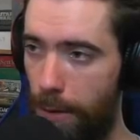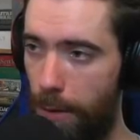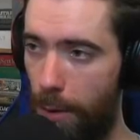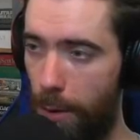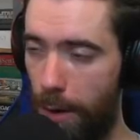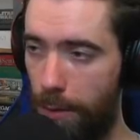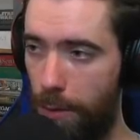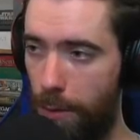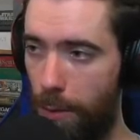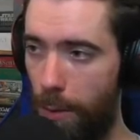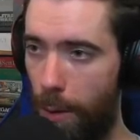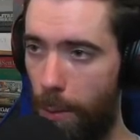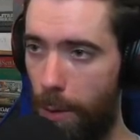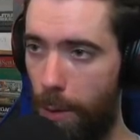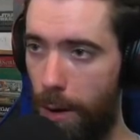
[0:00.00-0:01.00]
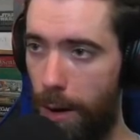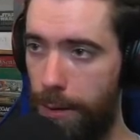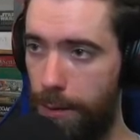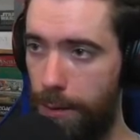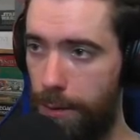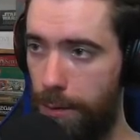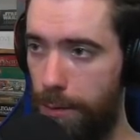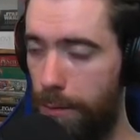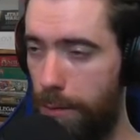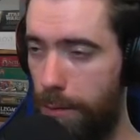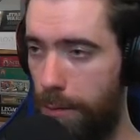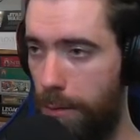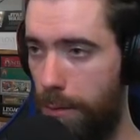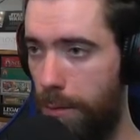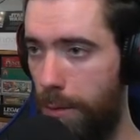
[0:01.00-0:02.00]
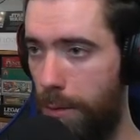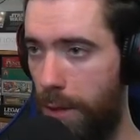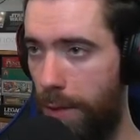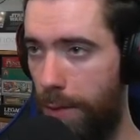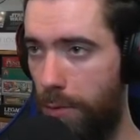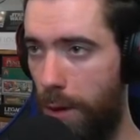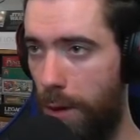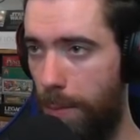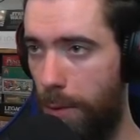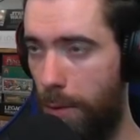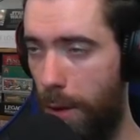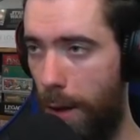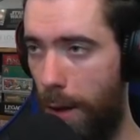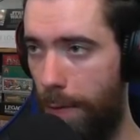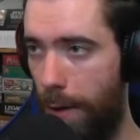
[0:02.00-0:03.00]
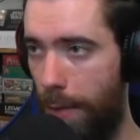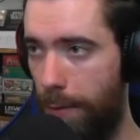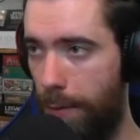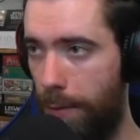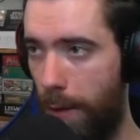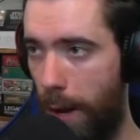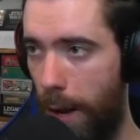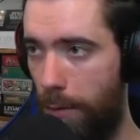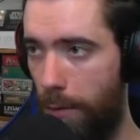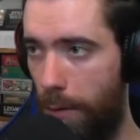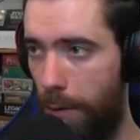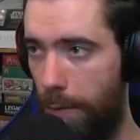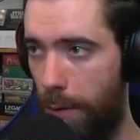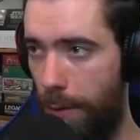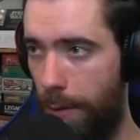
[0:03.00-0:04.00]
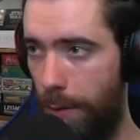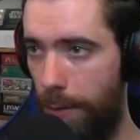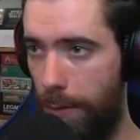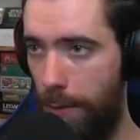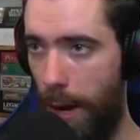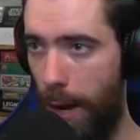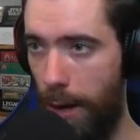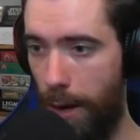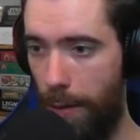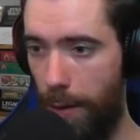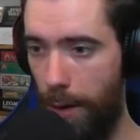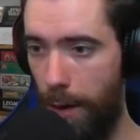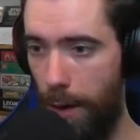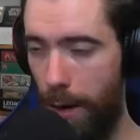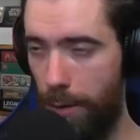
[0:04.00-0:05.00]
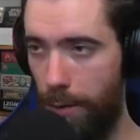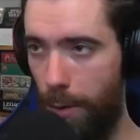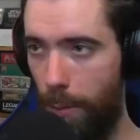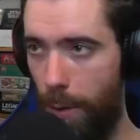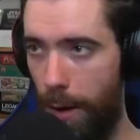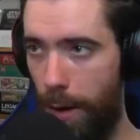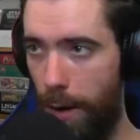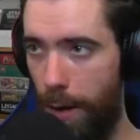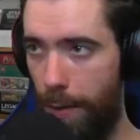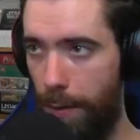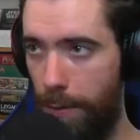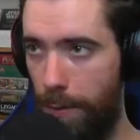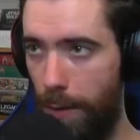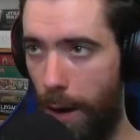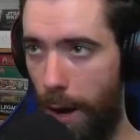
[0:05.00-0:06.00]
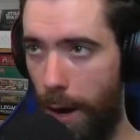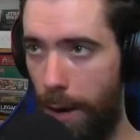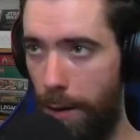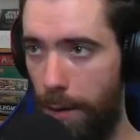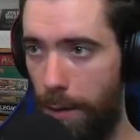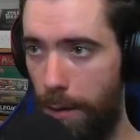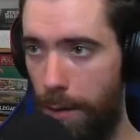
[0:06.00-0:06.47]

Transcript: Okay, so do I want Living Tribunal off on the side or over on this stack? I think I actually want it on the side.